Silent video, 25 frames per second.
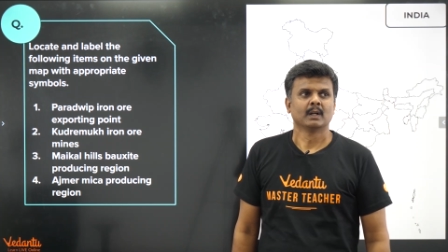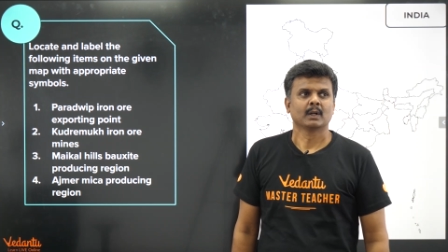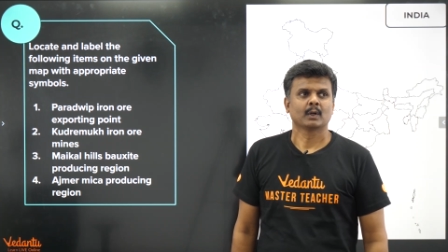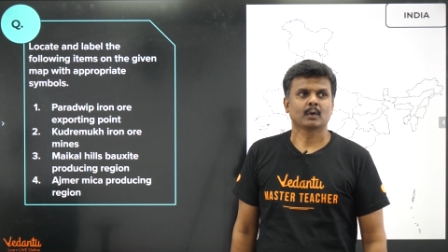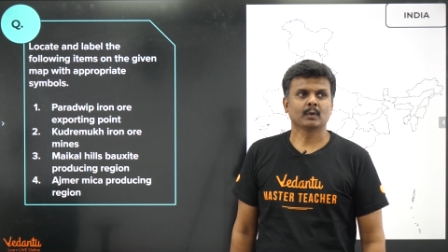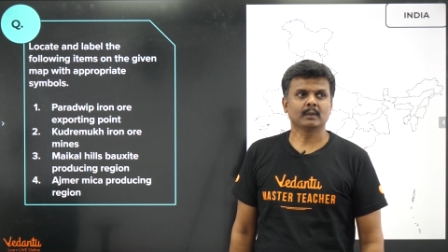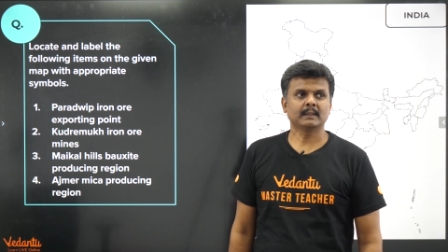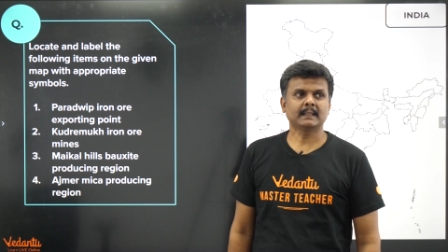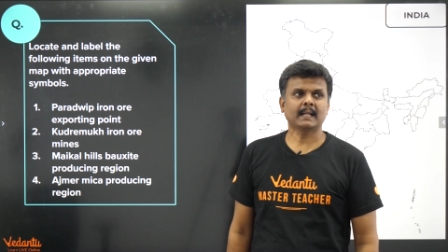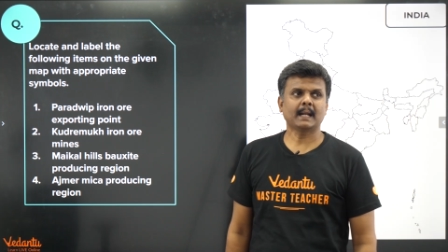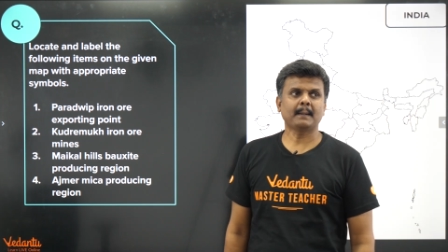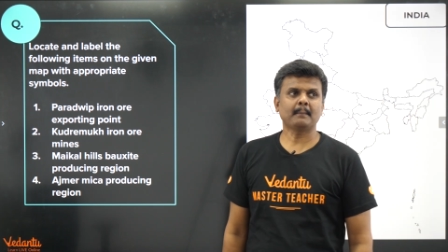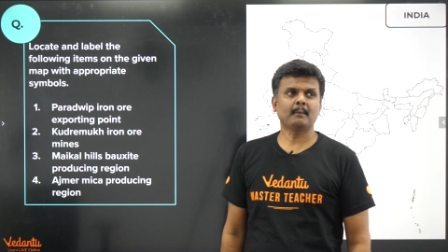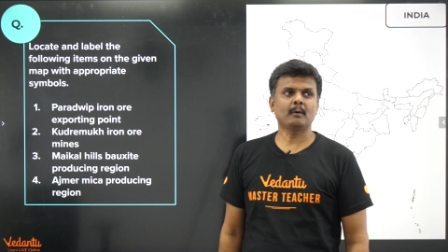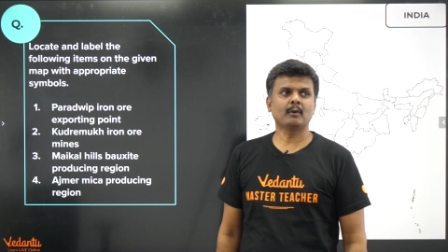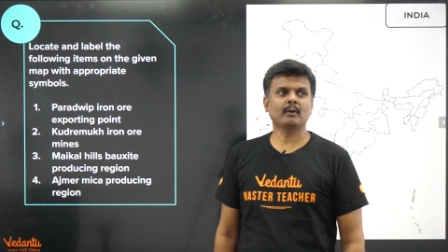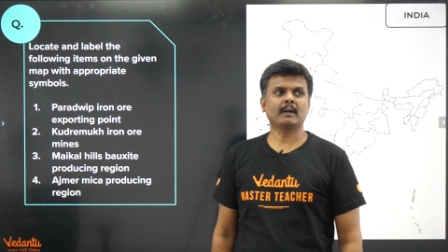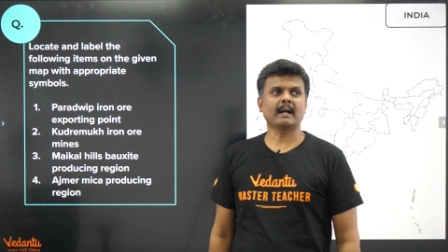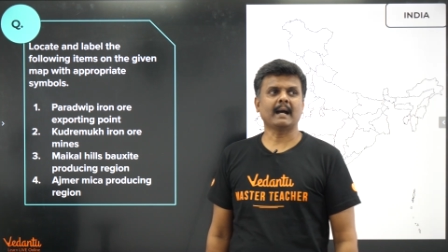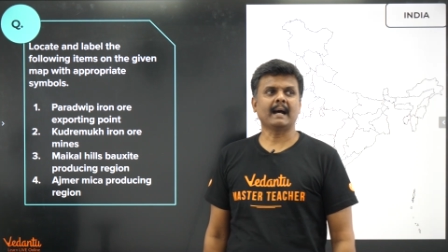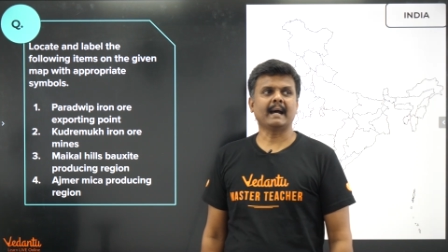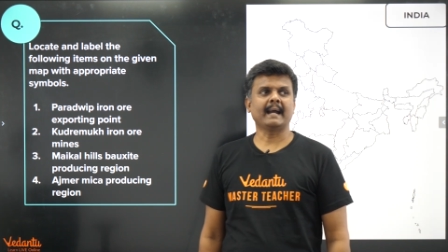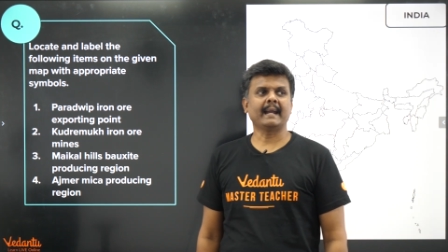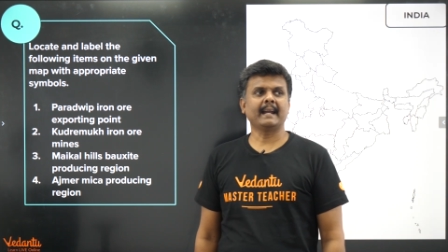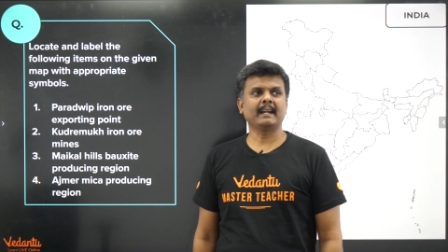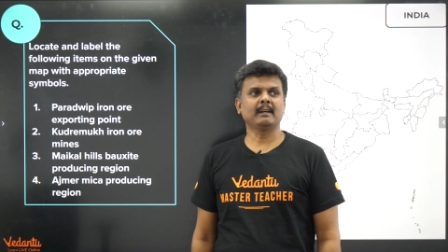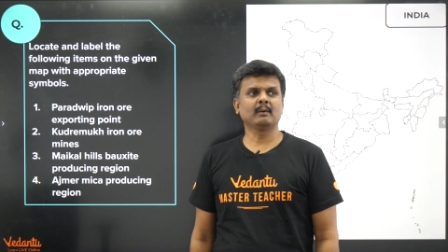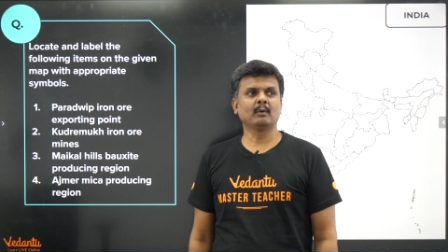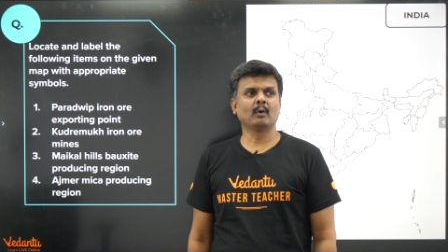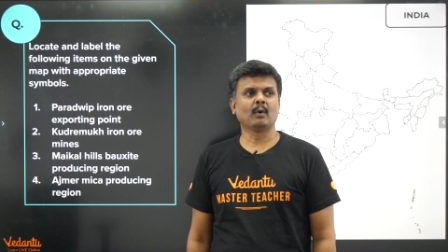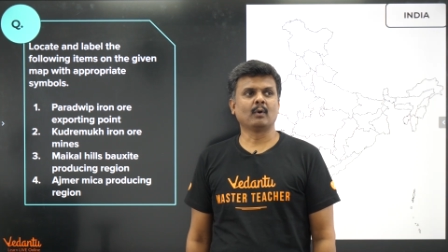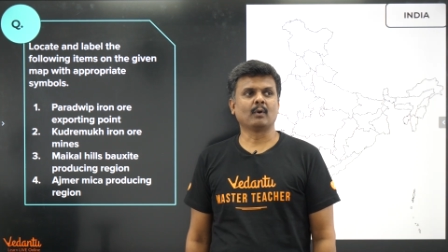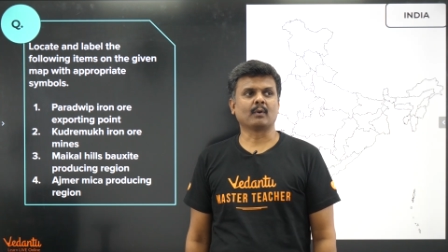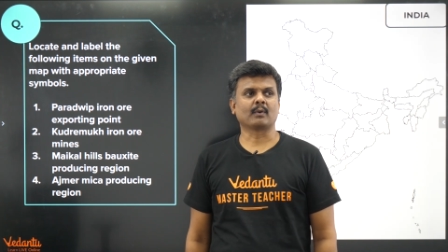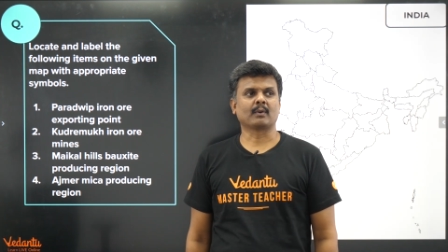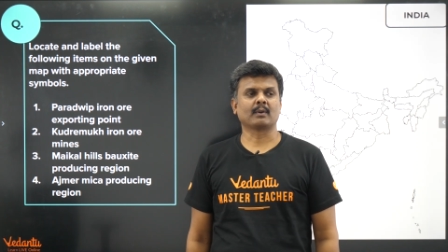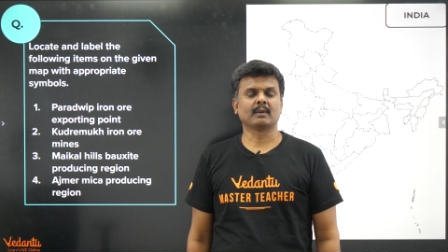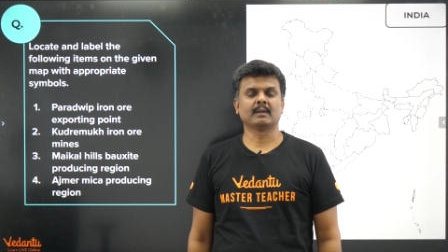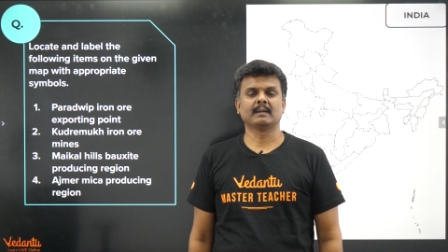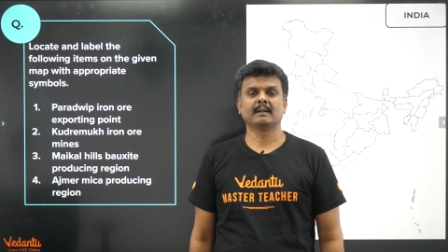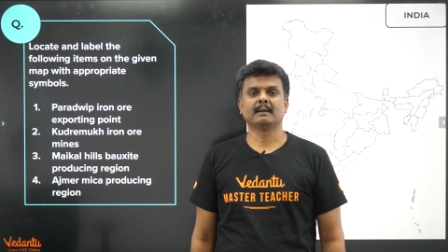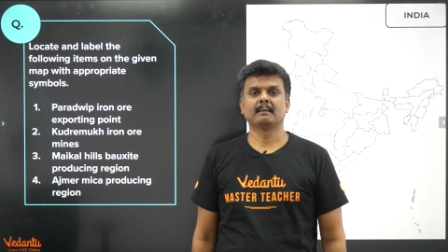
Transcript: Kundremukh iron ore